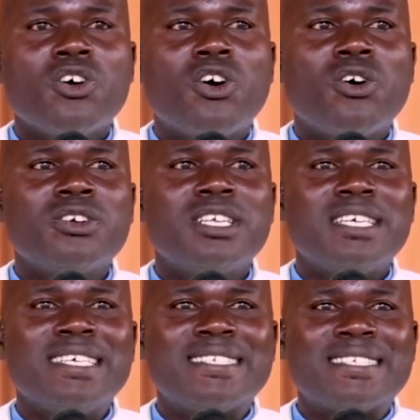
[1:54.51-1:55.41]
God
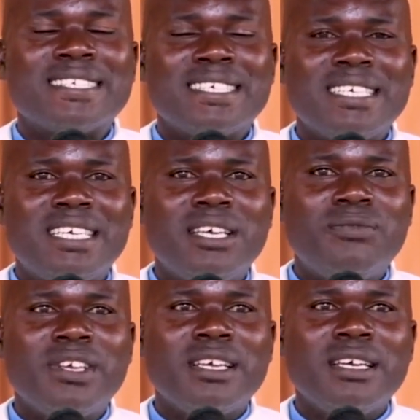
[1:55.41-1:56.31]
is
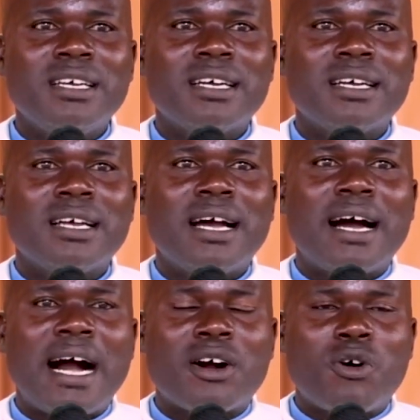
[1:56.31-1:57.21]
giving
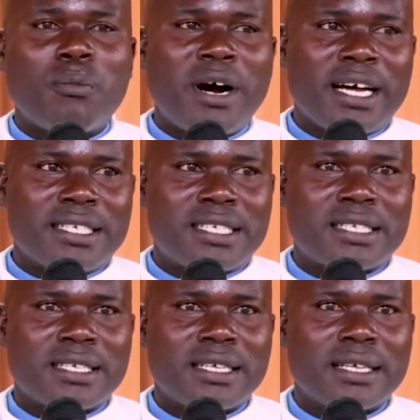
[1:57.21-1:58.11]
a
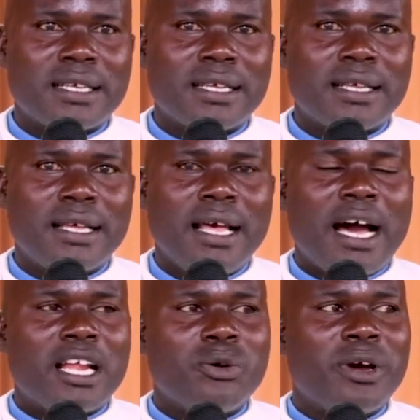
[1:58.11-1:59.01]
command
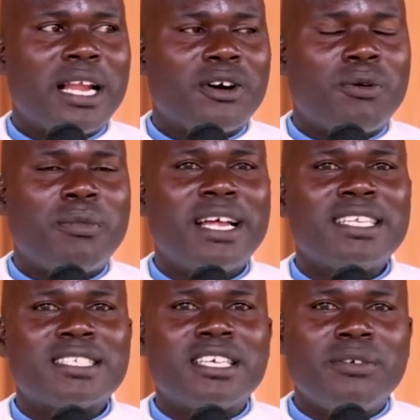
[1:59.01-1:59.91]
and when a
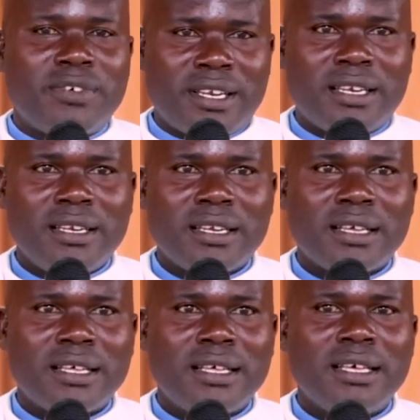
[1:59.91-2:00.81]
command is given,
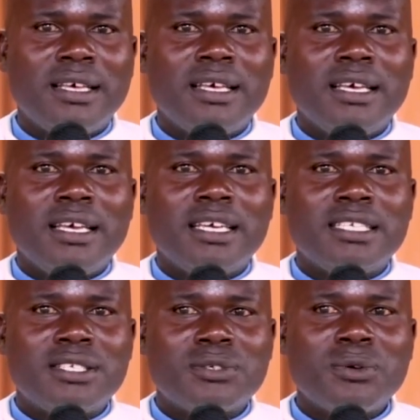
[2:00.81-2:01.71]

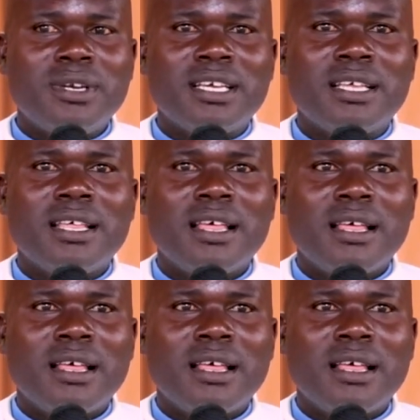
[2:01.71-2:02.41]
it is only